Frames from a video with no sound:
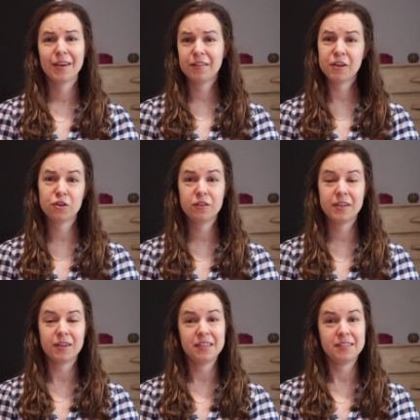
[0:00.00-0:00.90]
In the
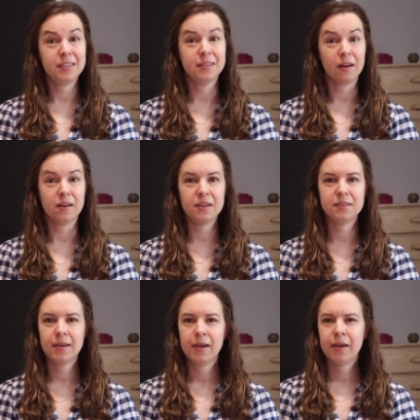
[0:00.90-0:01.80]
early
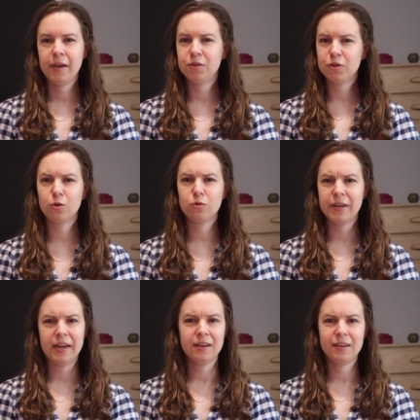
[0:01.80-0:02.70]
1990s, he told
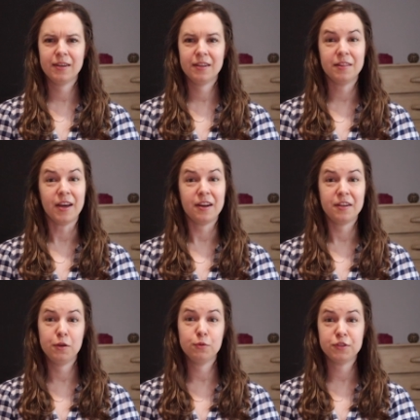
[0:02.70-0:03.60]
Annika that
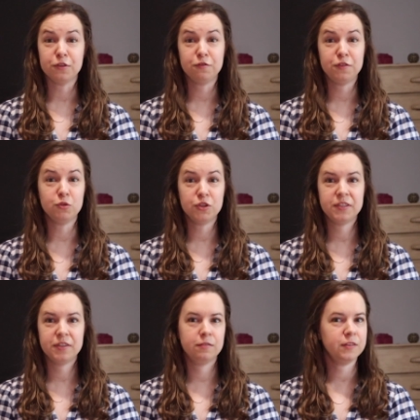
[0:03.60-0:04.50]
he was a
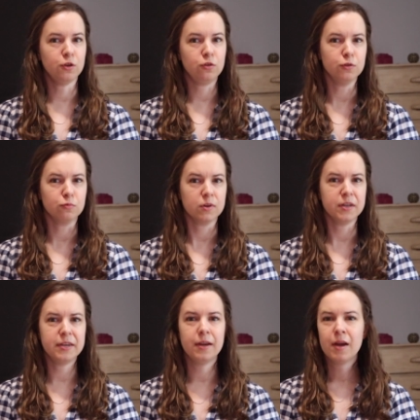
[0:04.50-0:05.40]
fugitive and on the
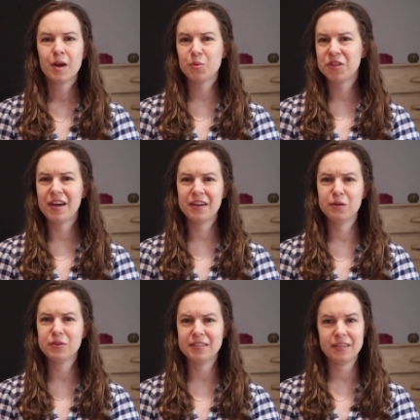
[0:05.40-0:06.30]
run, but that he
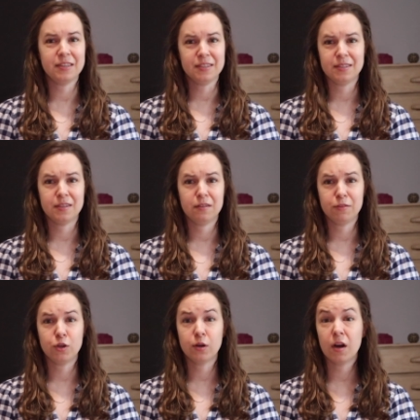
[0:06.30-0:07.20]
was innocent of
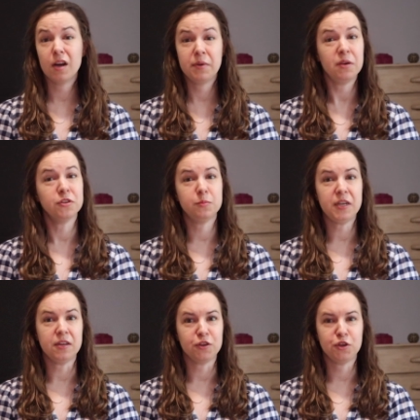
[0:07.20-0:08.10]
the crime he was
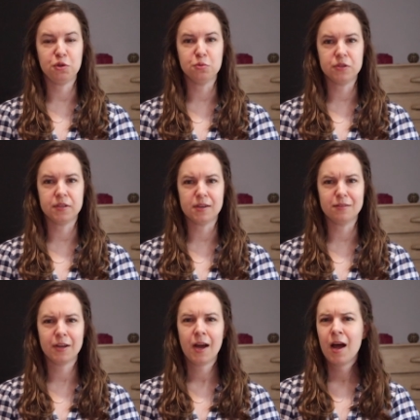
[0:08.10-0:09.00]
being accused
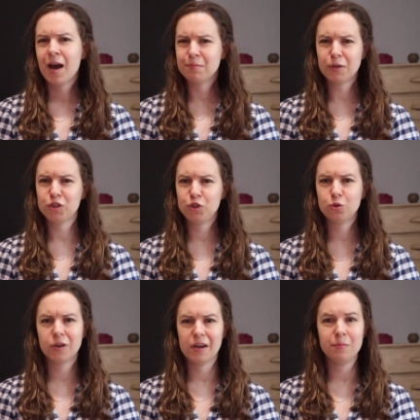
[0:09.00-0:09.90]
of. I'm not
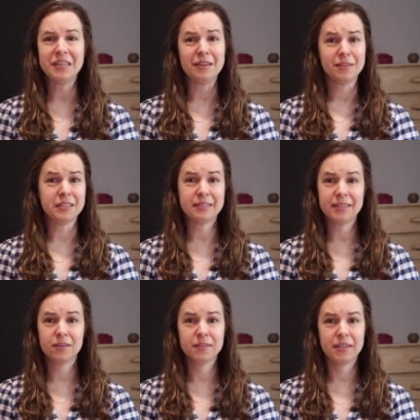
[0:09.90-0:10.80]
sure how many
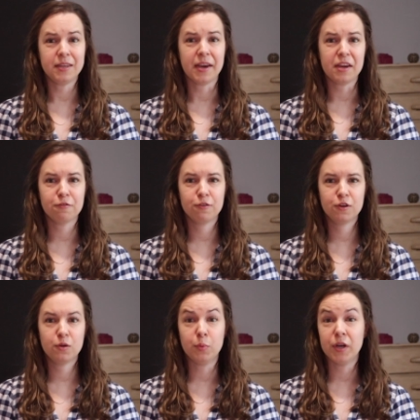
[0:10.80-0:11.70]
details he gave
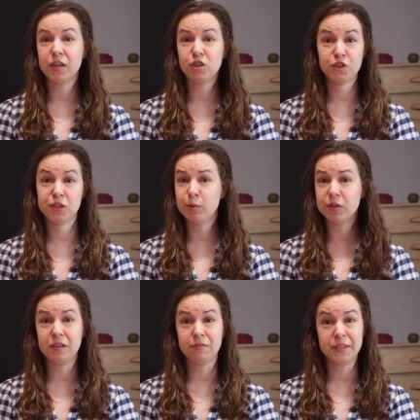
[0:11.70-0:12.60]
her, but she
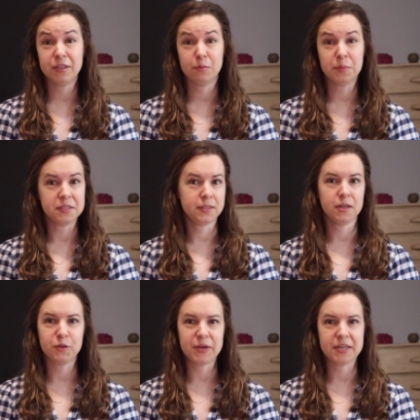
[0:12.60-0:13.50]
believed him and
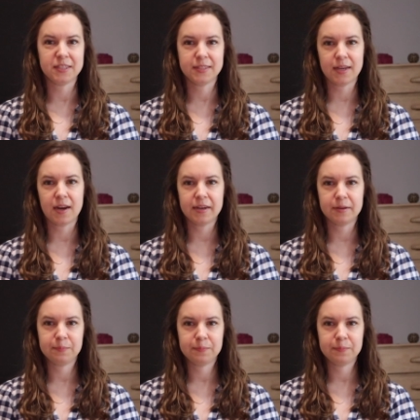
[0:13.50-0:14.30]
stuck by his side.